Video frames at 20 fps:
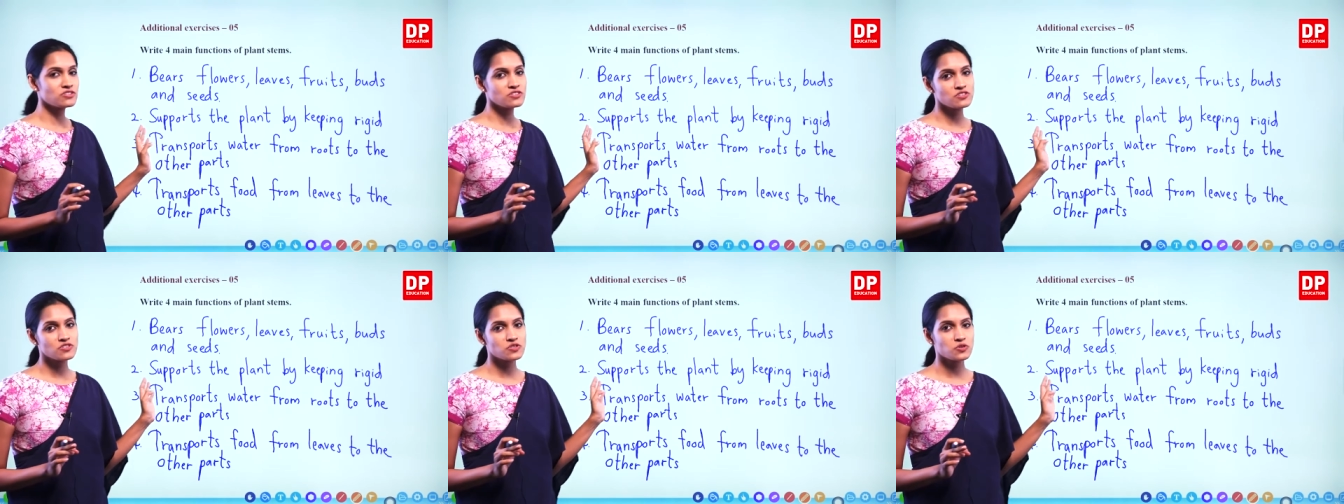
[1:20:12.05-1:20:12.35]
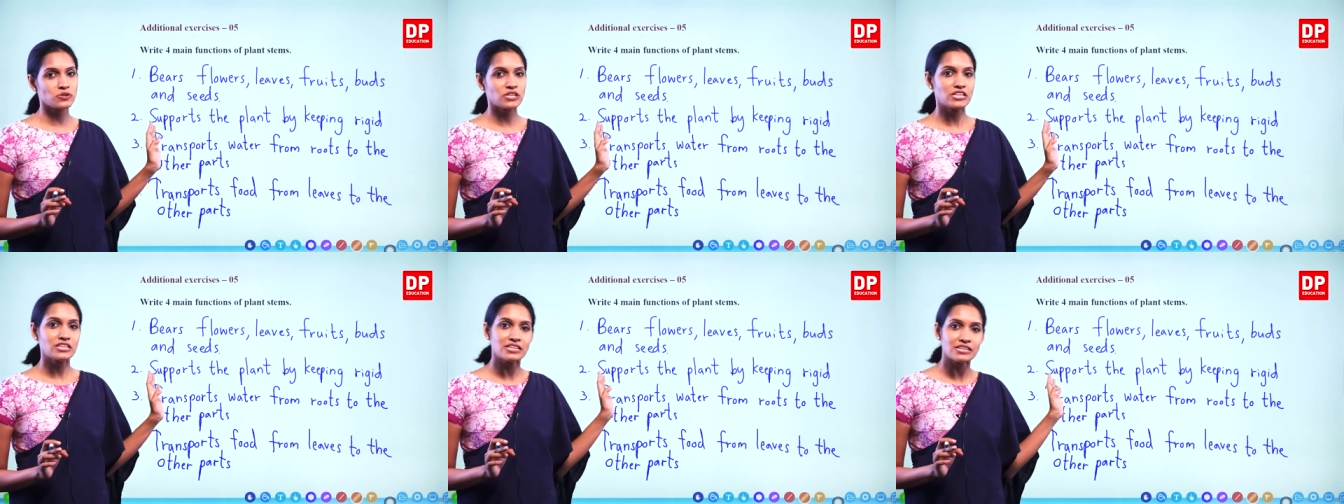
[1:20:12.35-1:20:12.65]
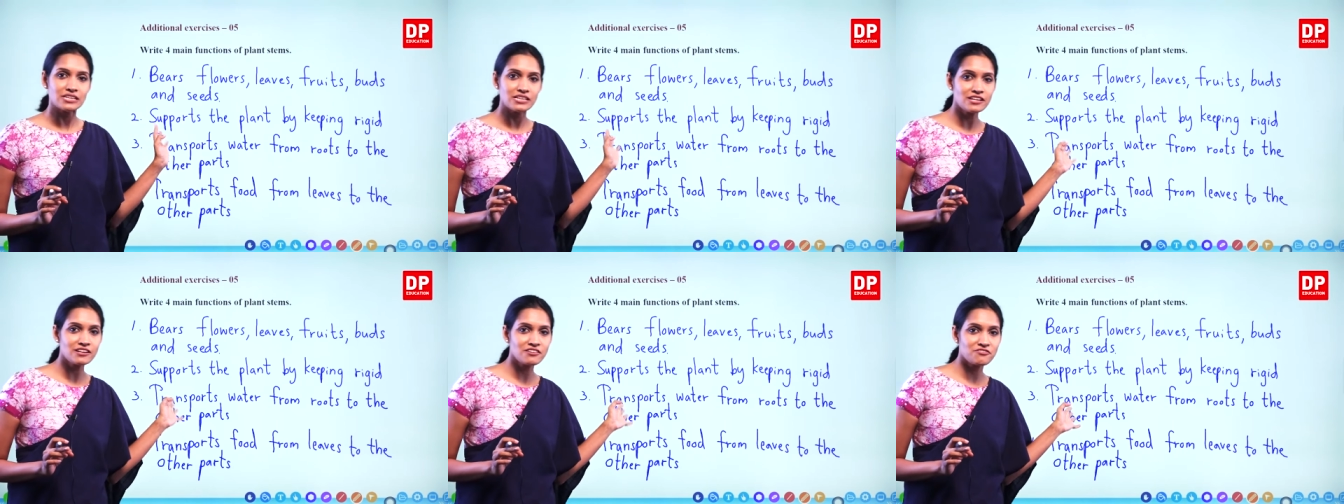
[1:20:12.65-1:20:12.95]
So the
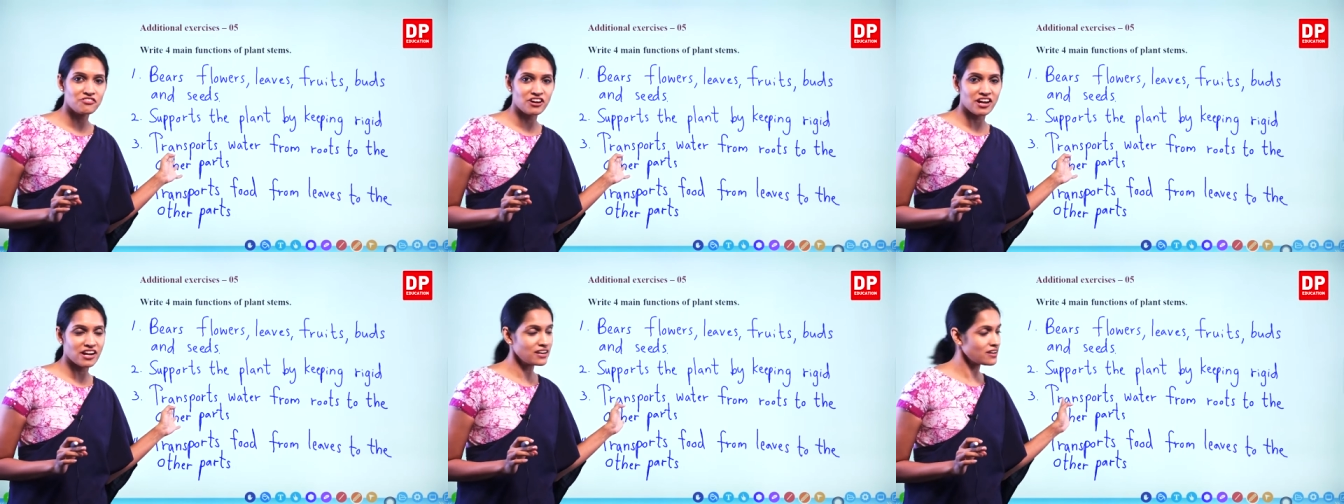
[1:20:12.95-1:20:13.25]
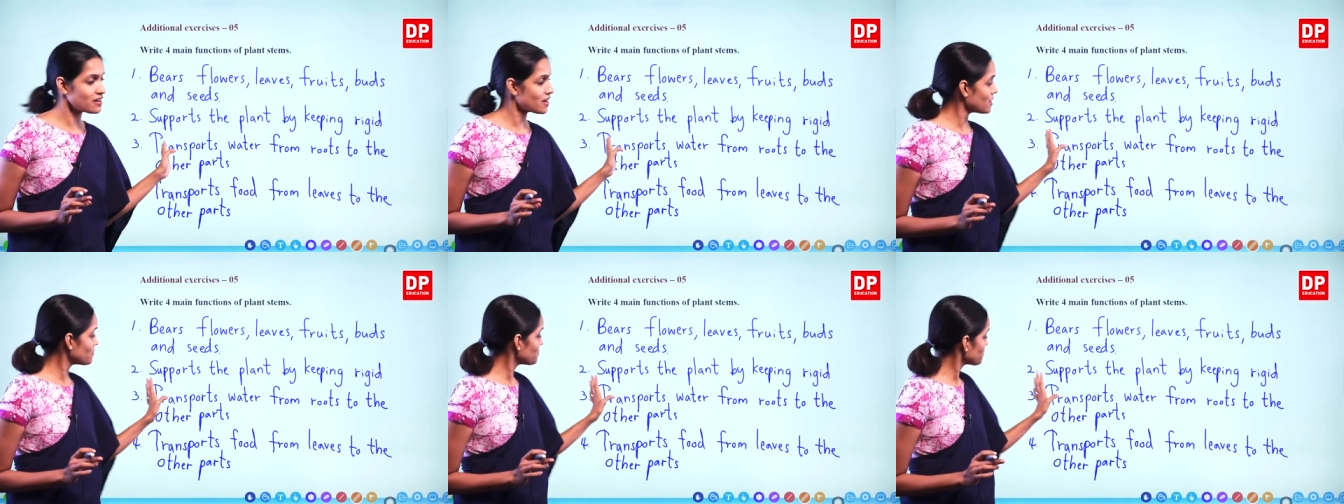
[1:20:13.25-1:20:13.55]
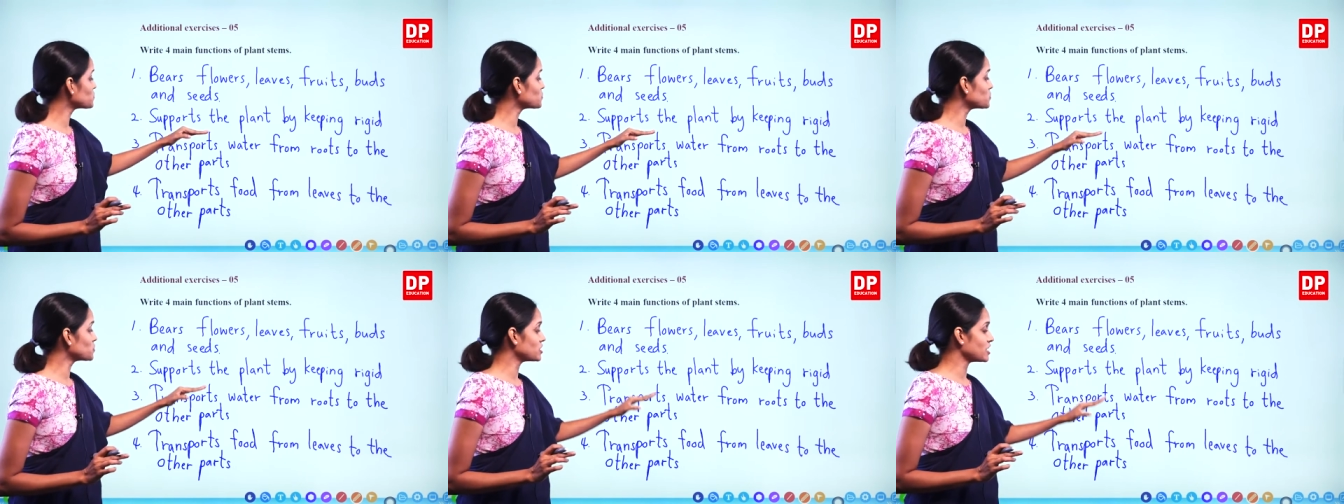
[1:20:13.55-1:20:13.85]
third one I
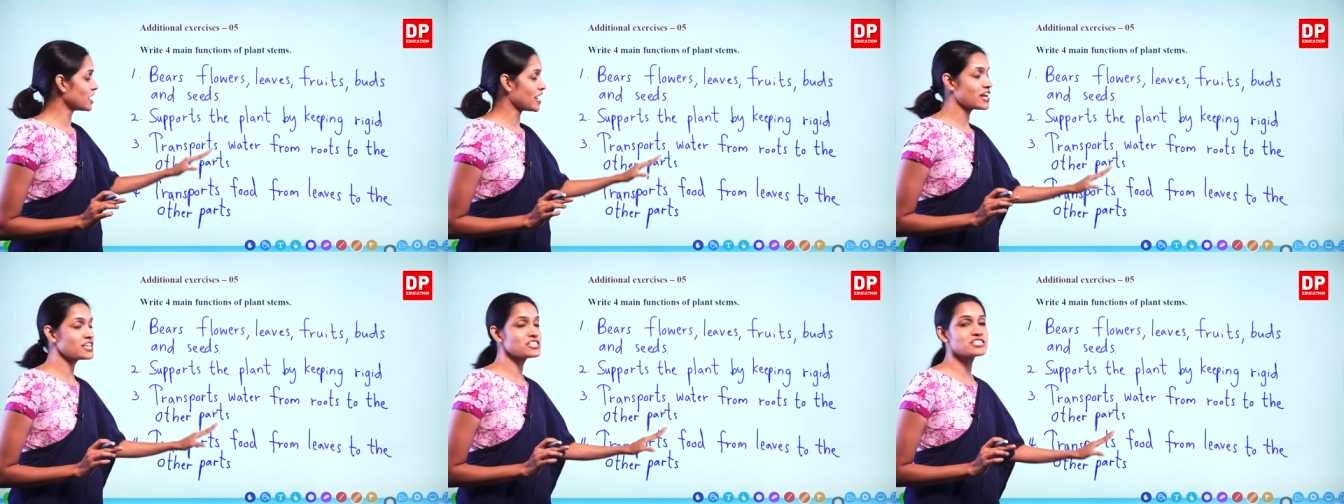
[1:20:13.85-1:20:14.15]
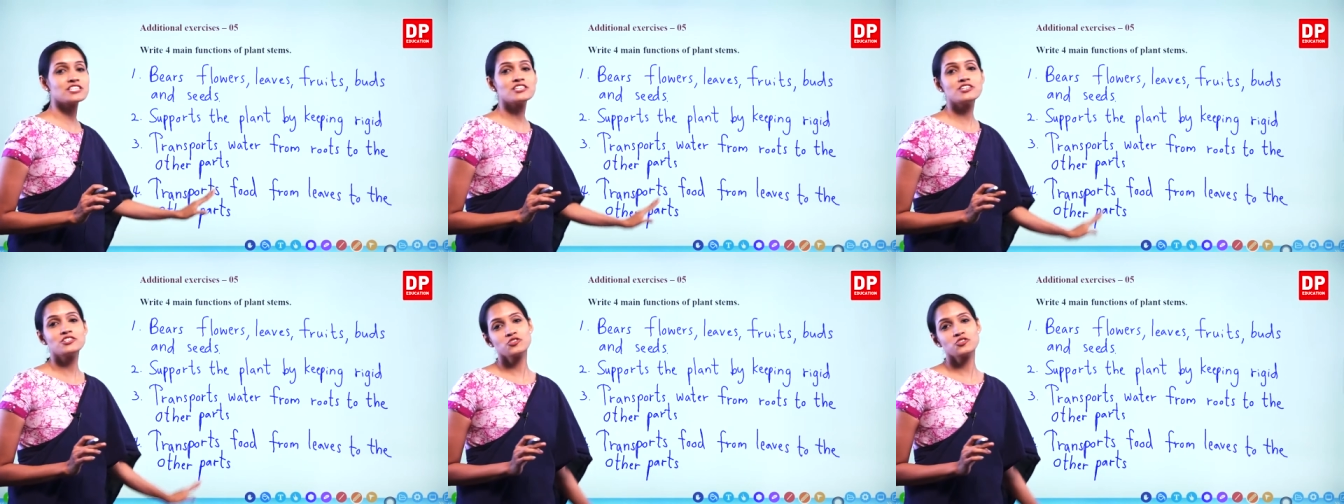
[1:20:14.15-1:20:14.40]
wrote as